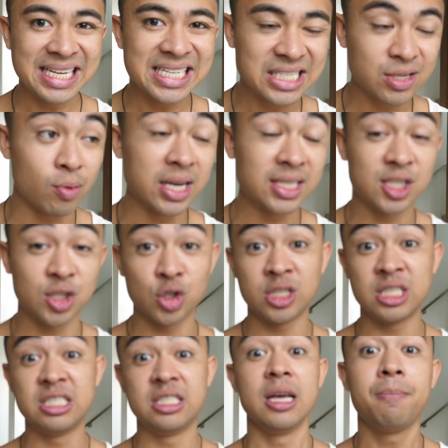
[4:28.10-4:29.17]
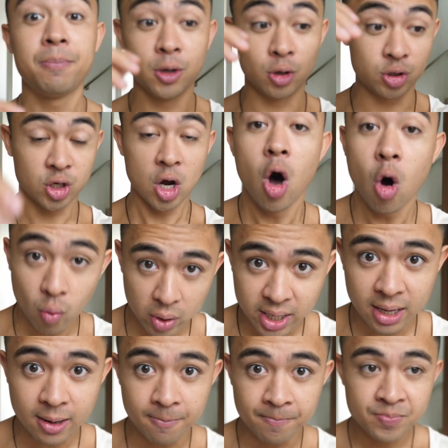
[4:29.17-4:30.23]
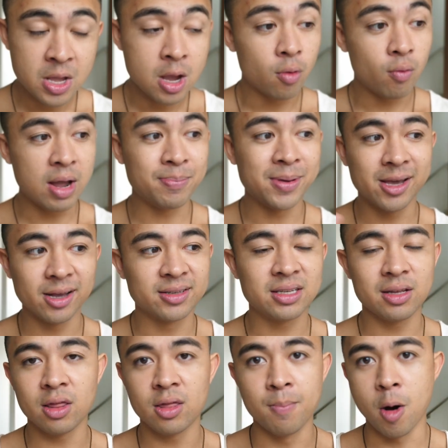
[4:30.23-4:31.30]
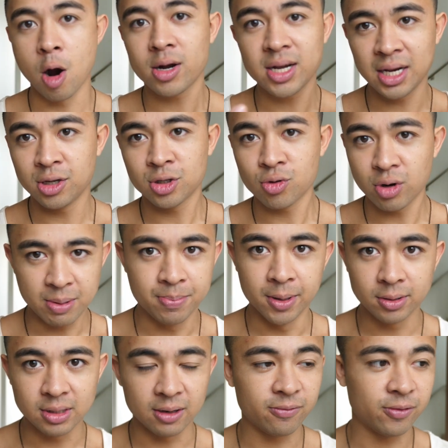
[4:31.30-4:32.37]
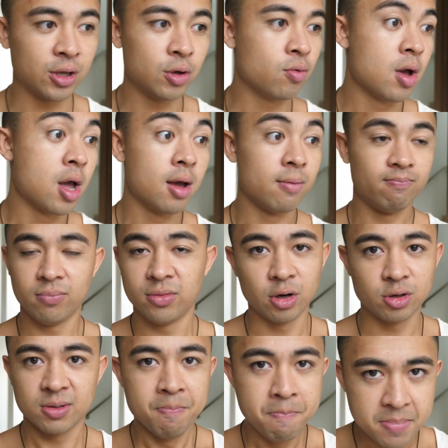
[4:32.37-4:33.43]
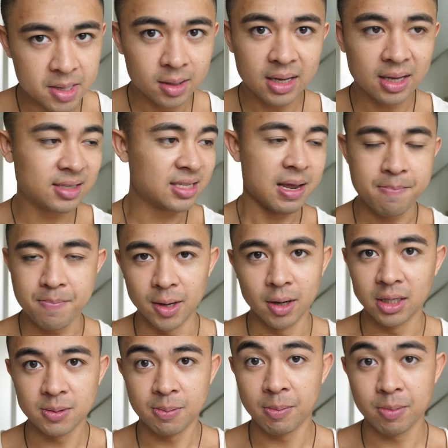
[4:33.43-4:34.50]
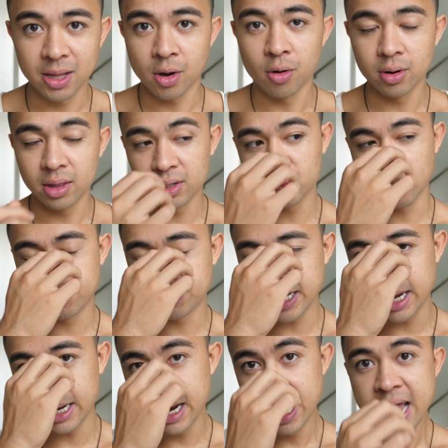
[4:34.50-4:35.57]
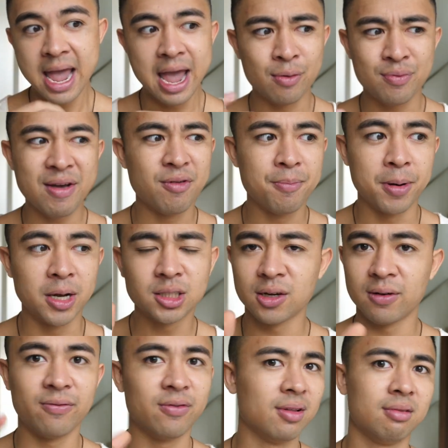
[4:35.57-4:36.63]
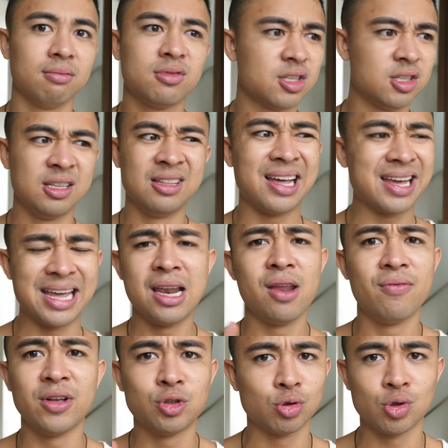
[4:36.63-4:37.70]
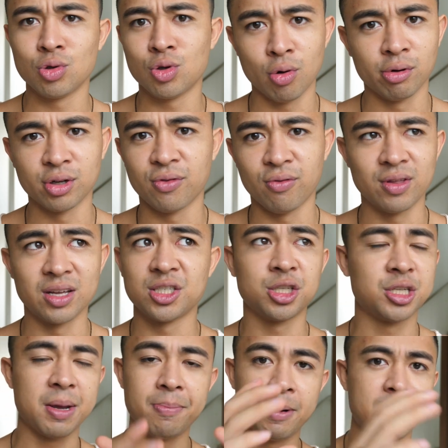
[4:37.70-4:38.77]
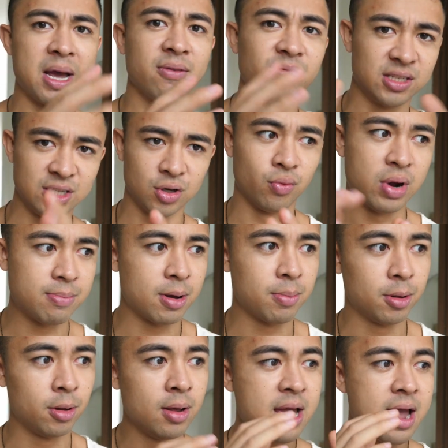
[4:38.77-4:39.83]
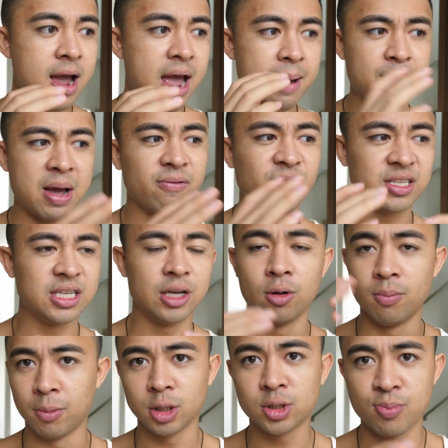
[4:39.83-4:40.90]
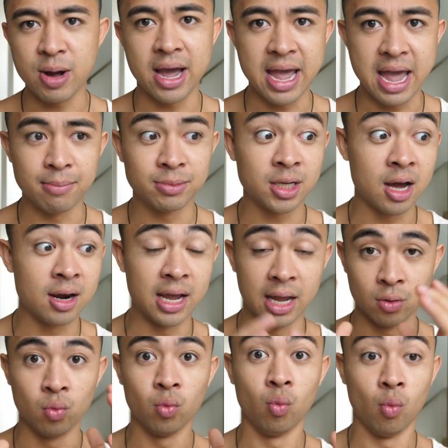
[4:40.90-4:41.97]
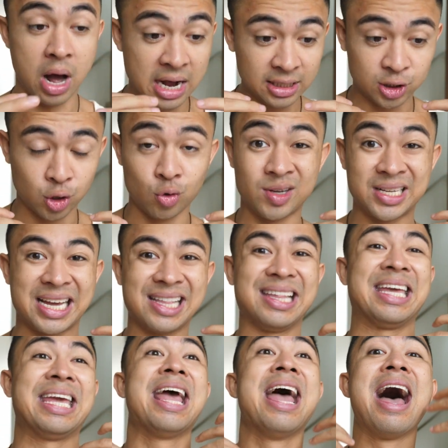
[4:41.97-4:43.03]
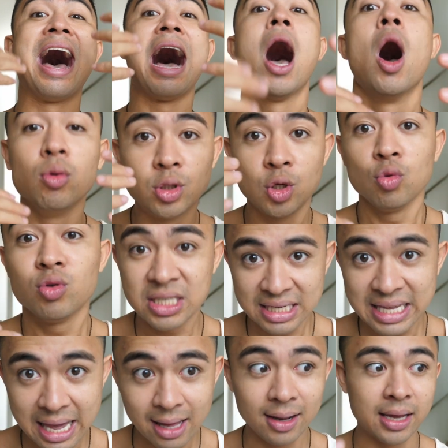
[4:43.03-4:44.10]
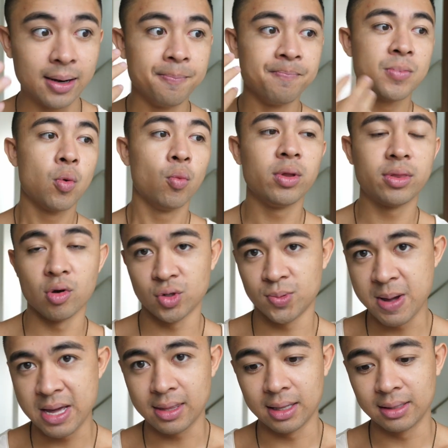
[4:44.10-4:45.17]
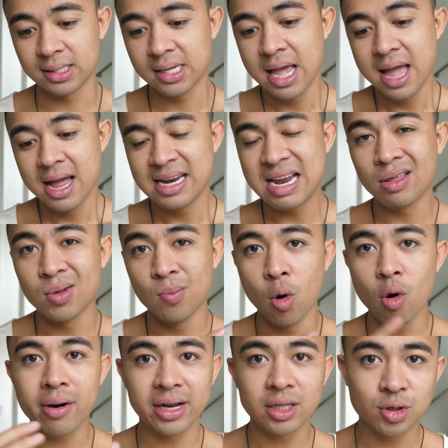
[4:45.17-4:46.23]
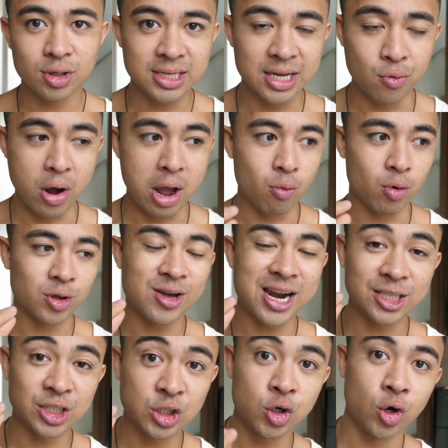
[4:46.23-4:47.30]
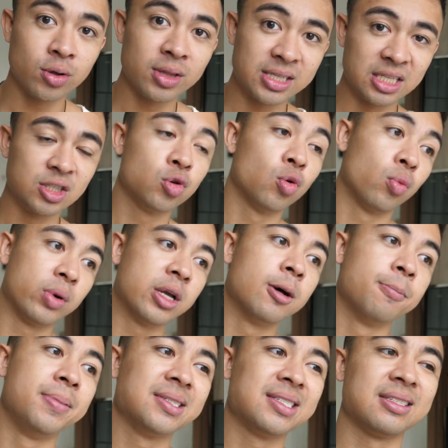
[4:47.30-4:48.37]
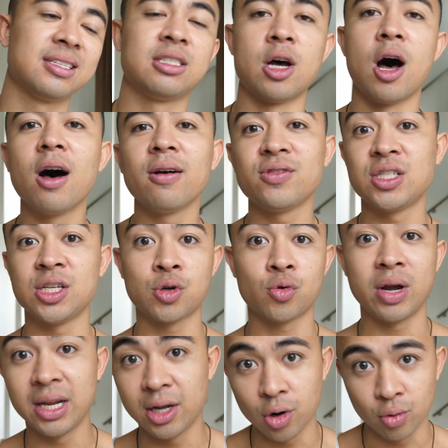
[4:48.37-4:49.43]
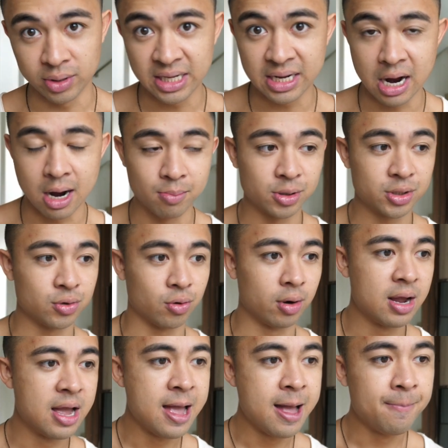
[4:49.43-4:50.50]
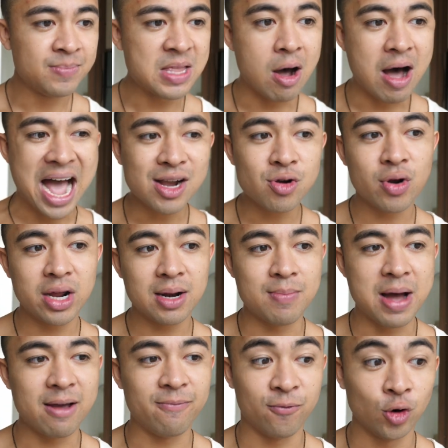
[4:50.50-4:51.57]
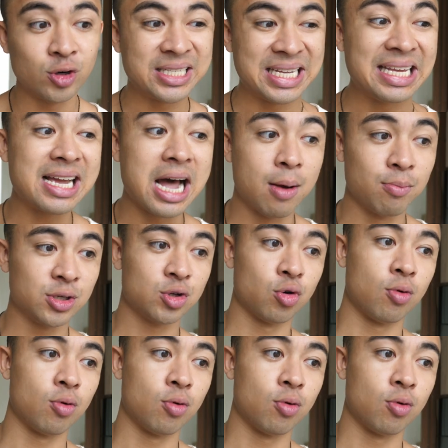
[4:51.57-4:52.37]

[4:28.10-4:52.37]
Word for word: easy ways to just dip your toe in it, right? Because the marketing is already built in for you there's millions and billions of people that go to this website and we have a bunch of like individual tutorials for this. Just type in Mike Vestil Redbubble and Mike Vestil merch by Amazon, and I show you exactly how to scale it with those methods. Now, the more interesting way where you can actually turn this into a real business is obviously creating your own e-commerce store. Now, I created my first e-commerce